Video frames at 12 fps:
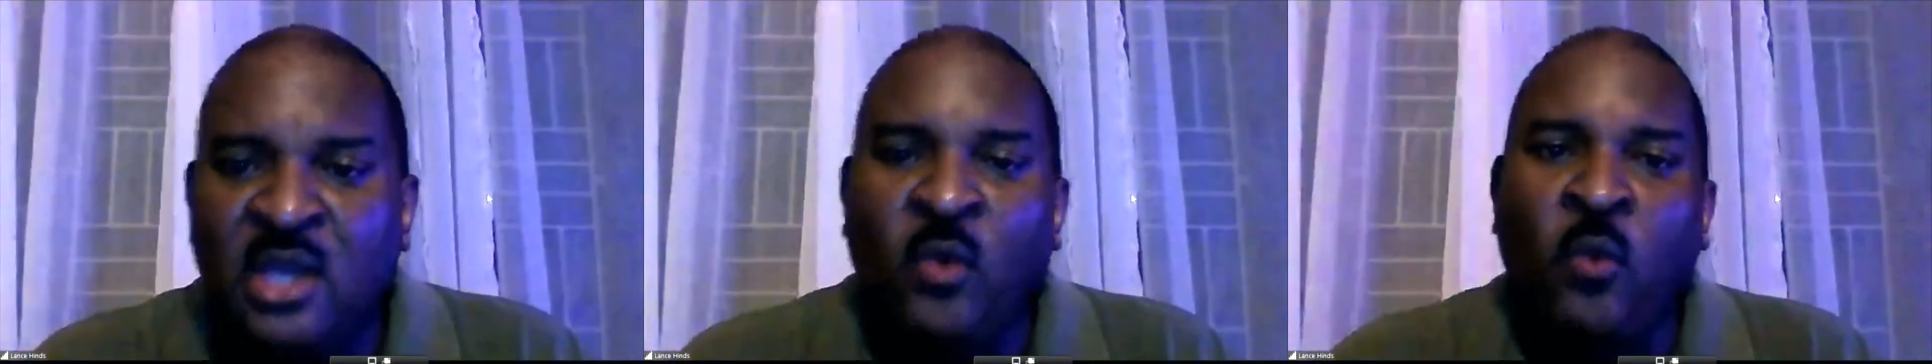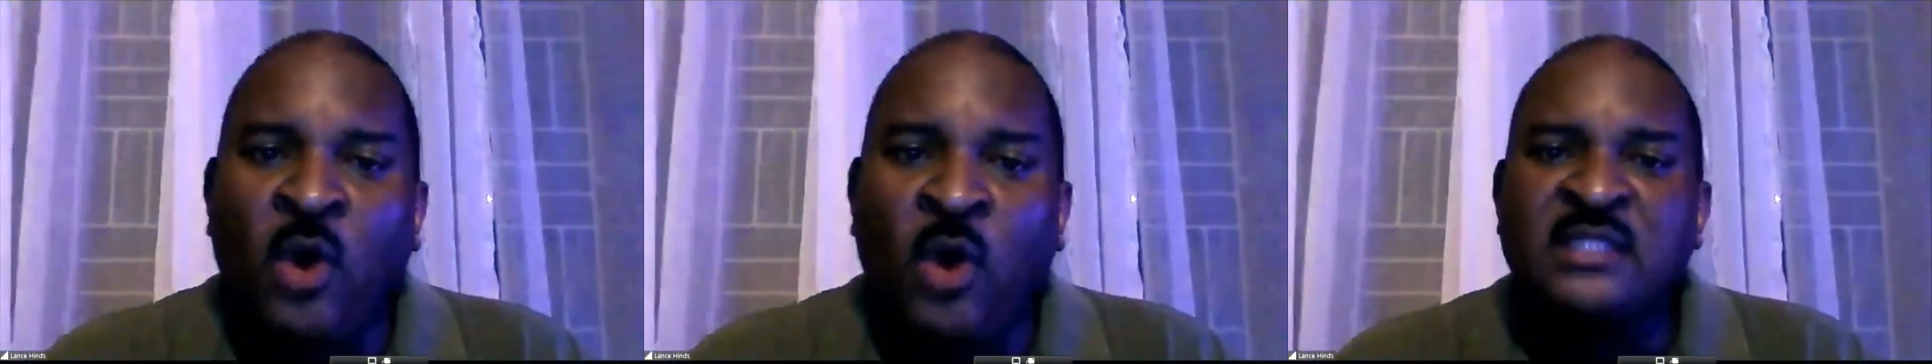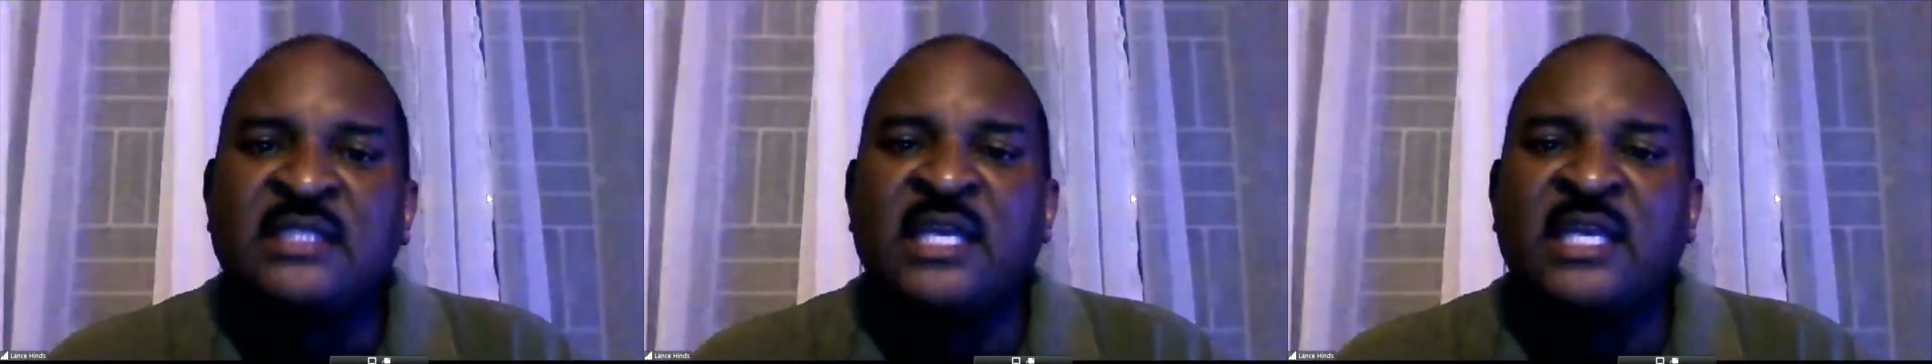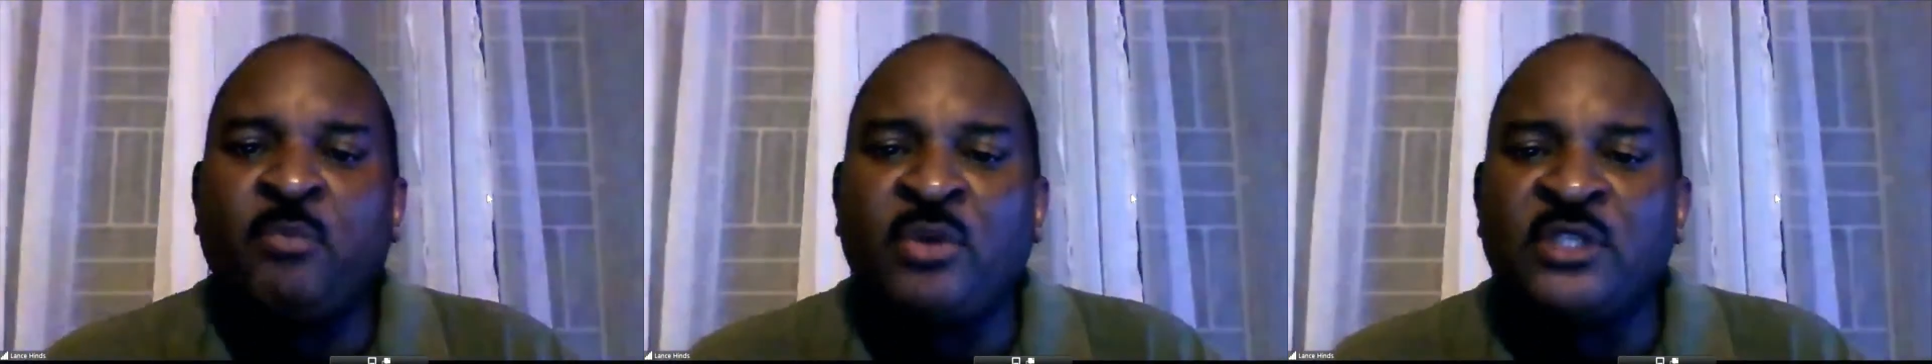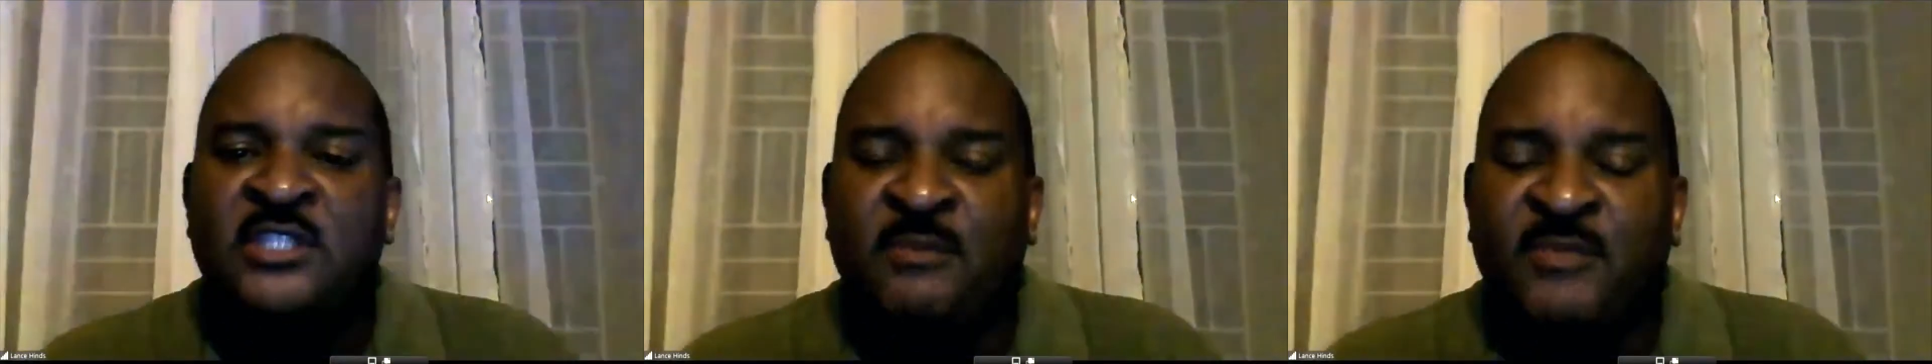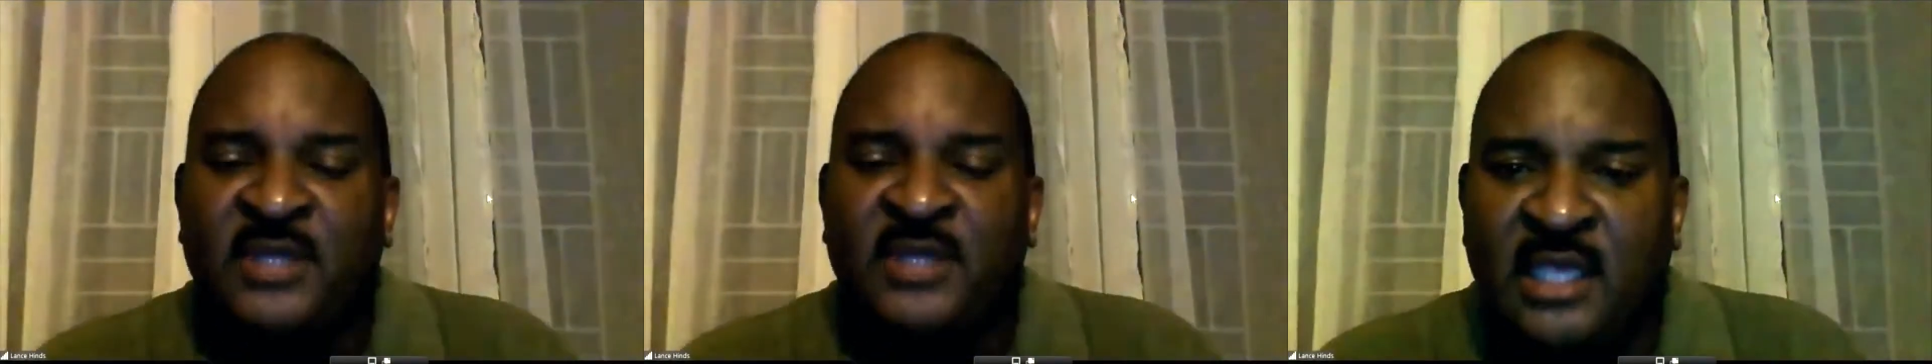Once they put up
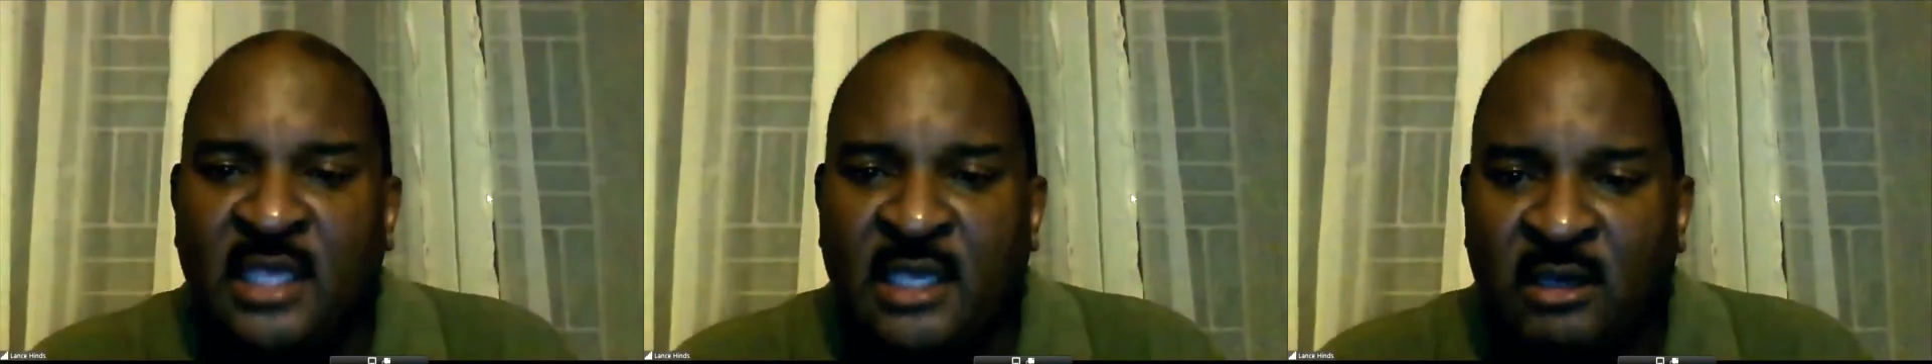the